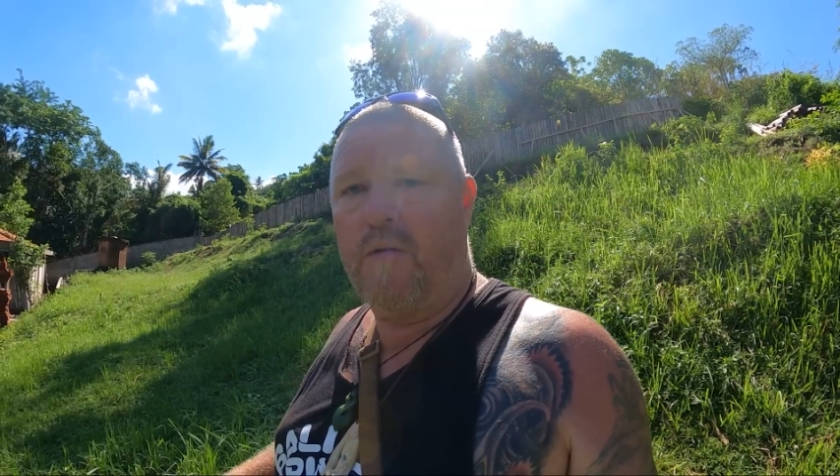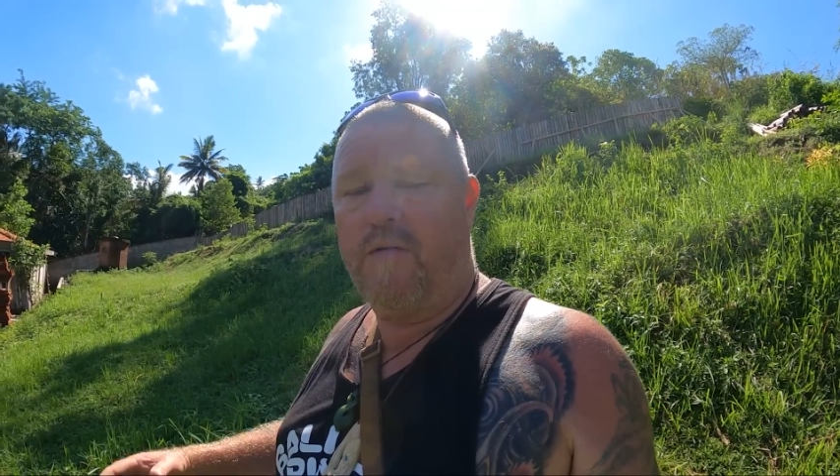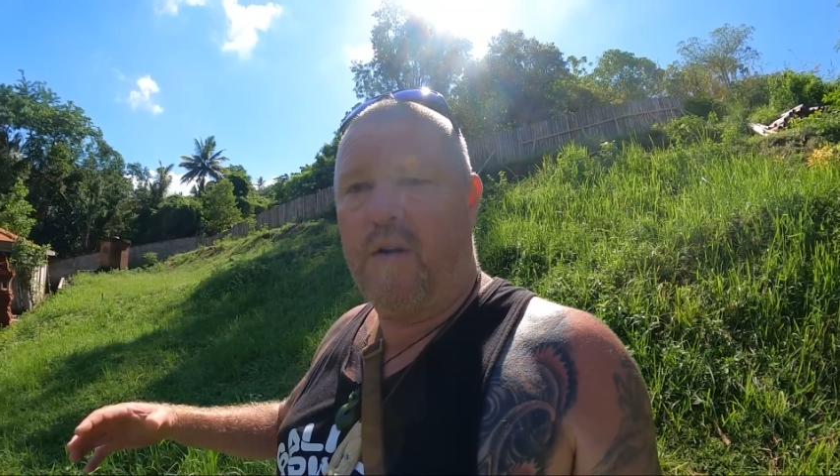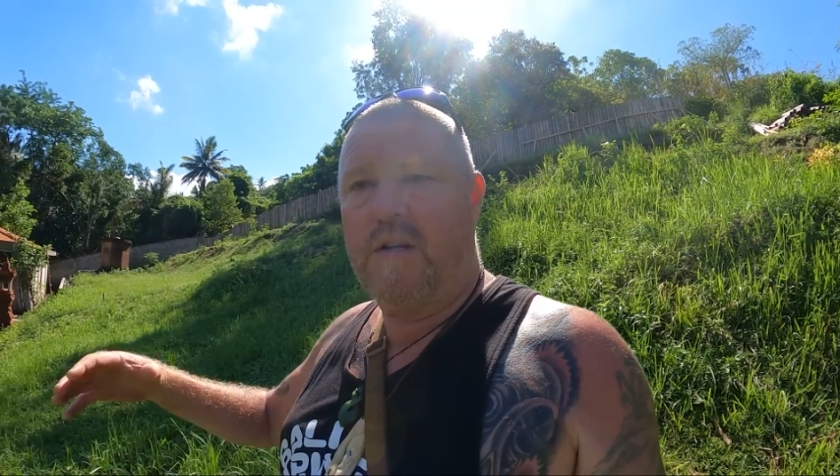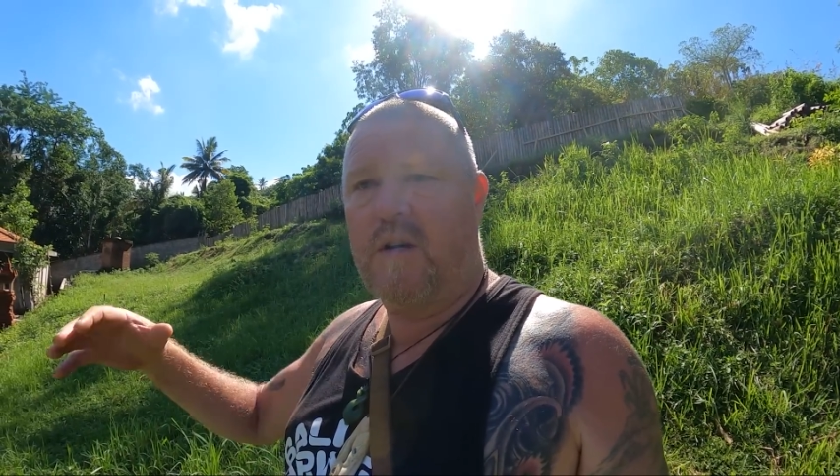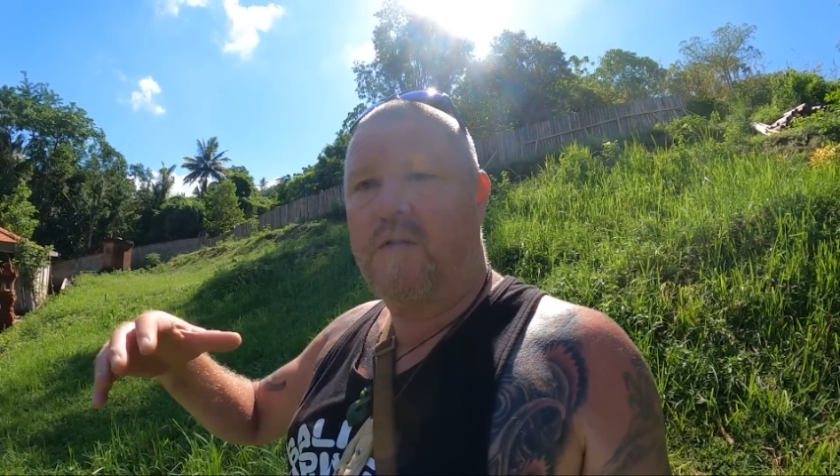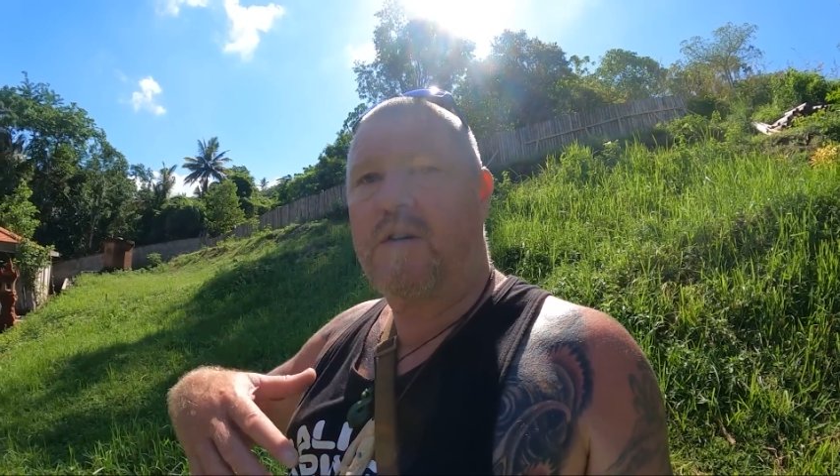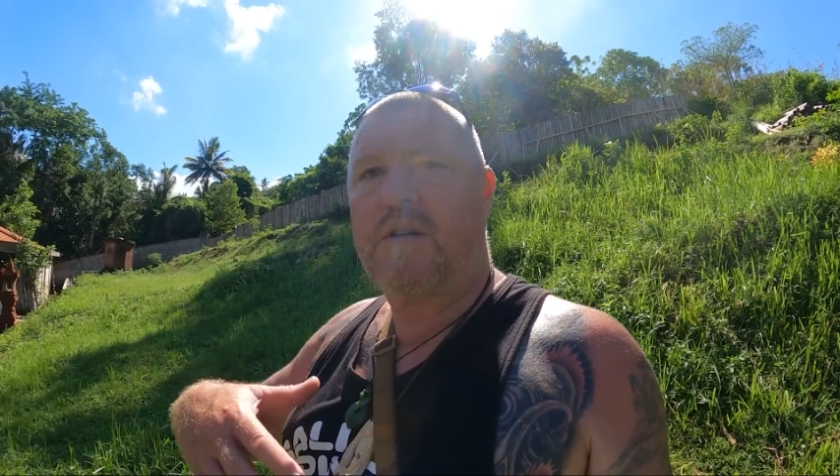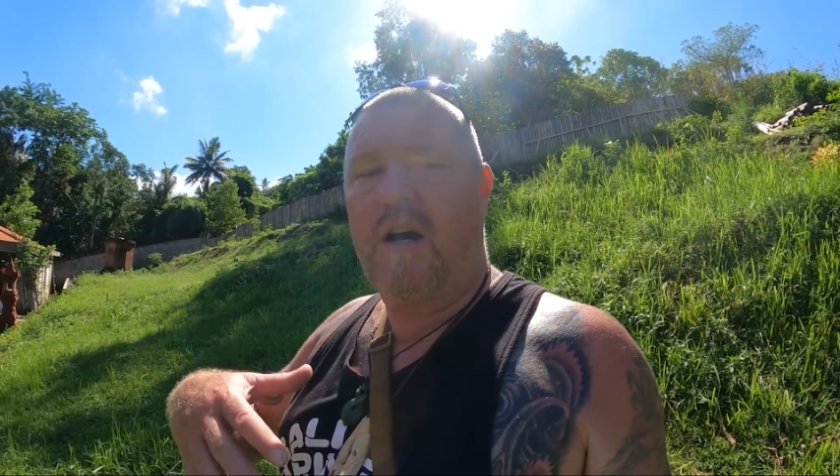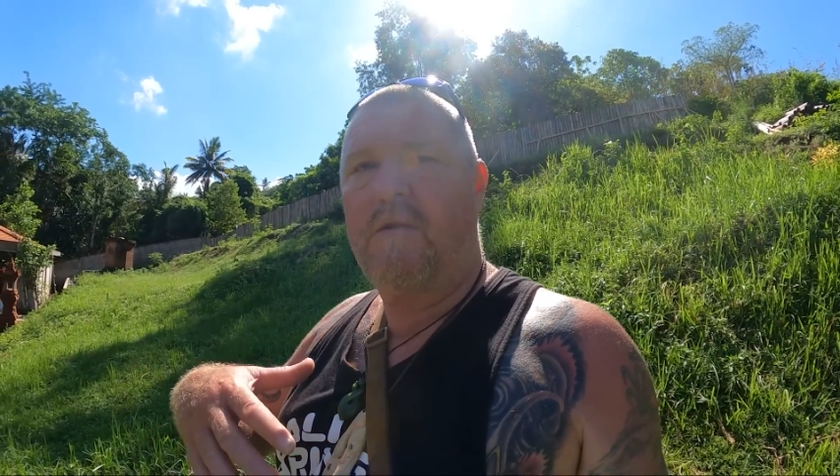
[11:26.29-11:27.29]
fully
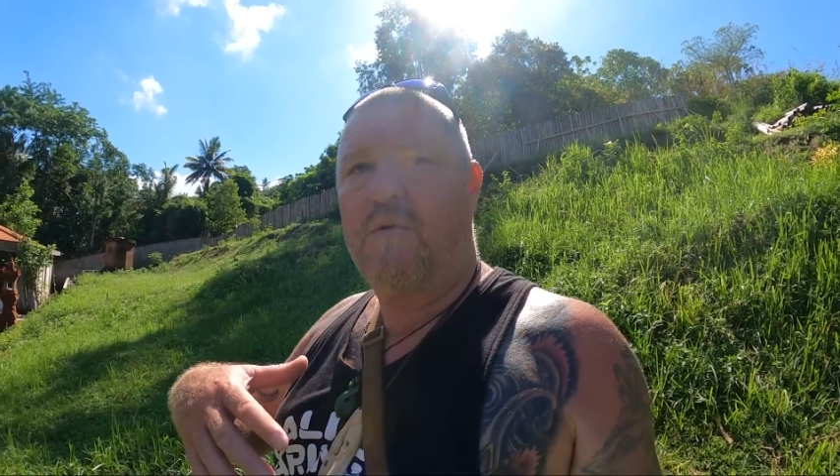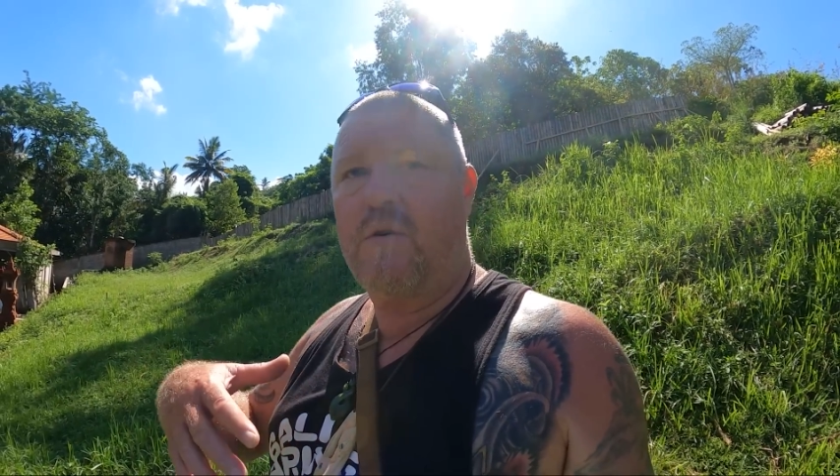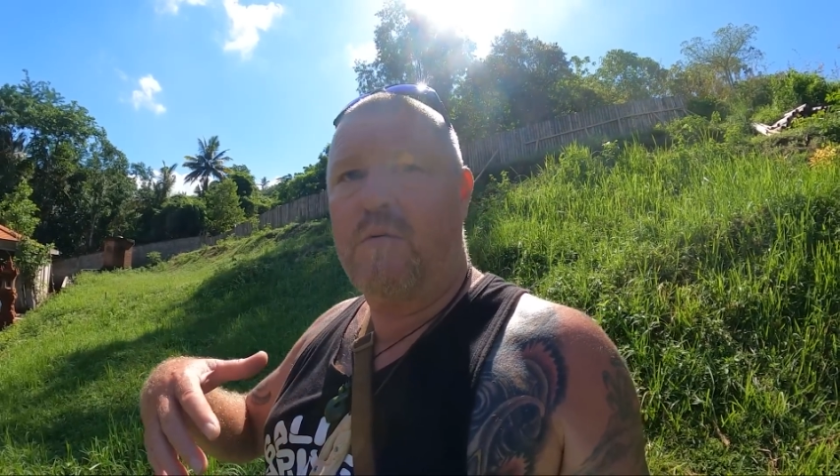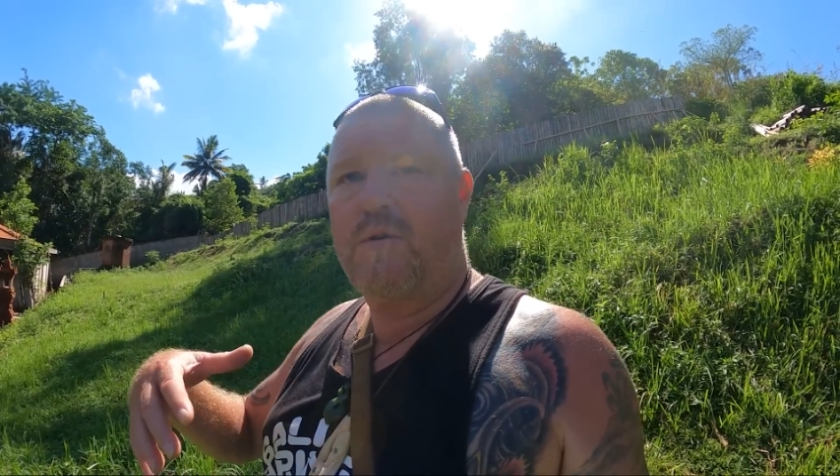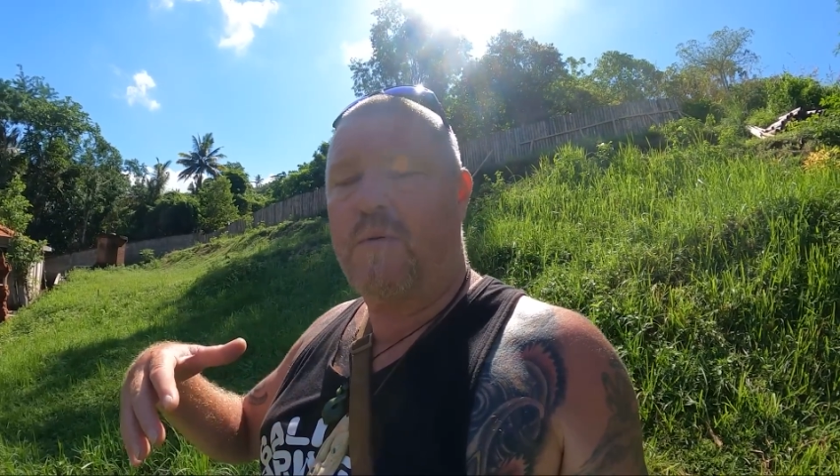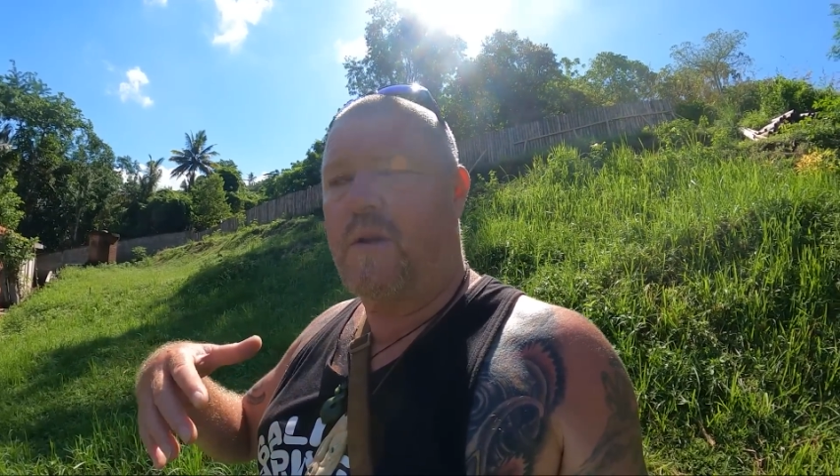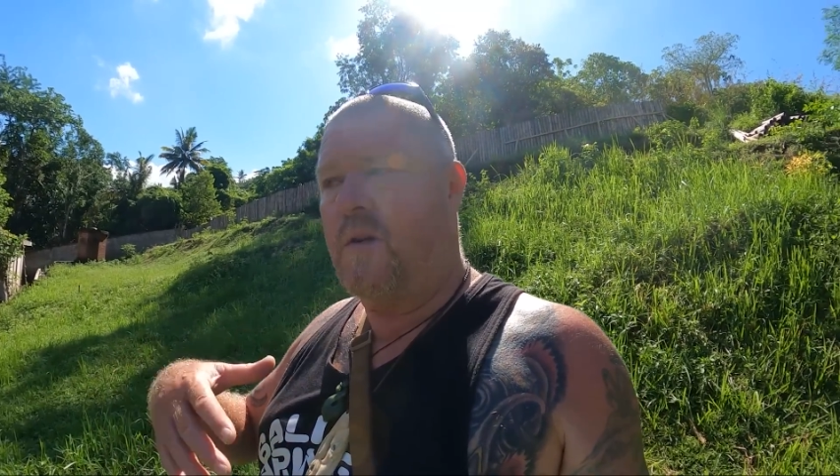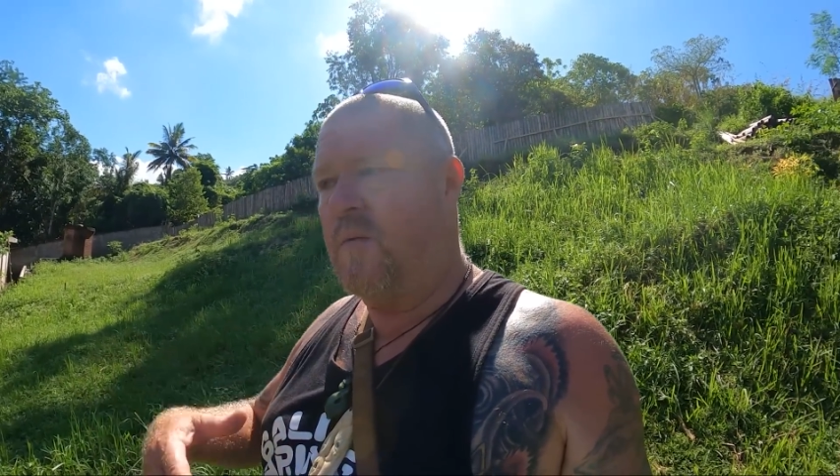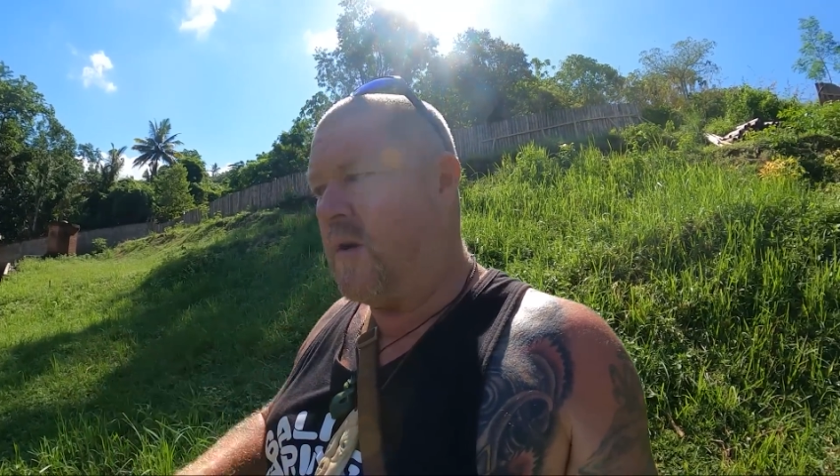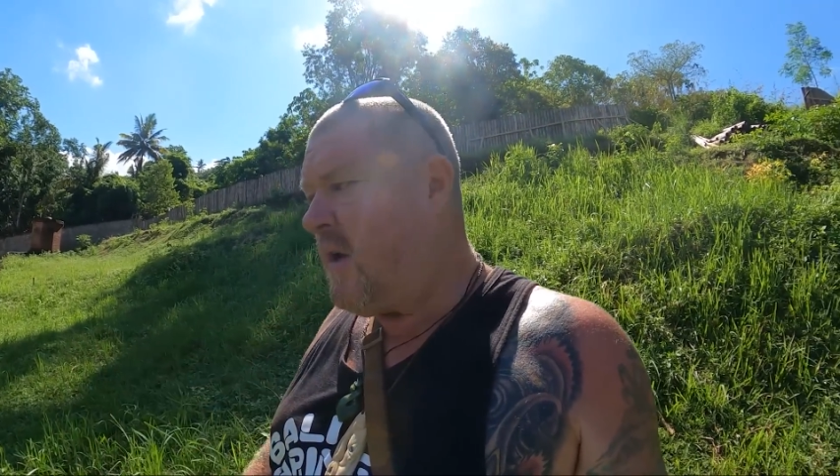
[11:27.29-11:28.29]
self-contained rooms, whether
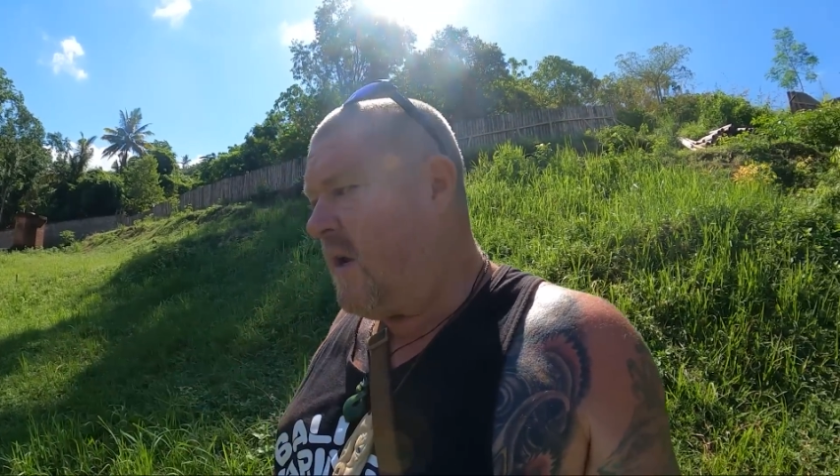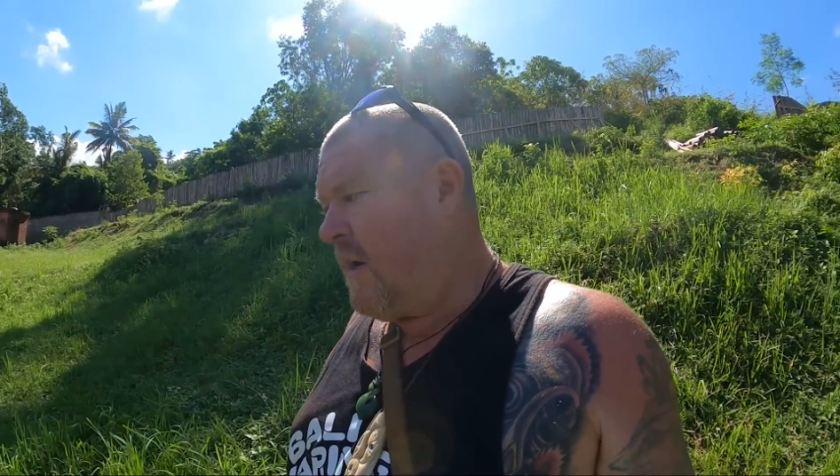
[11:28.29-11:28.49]
you want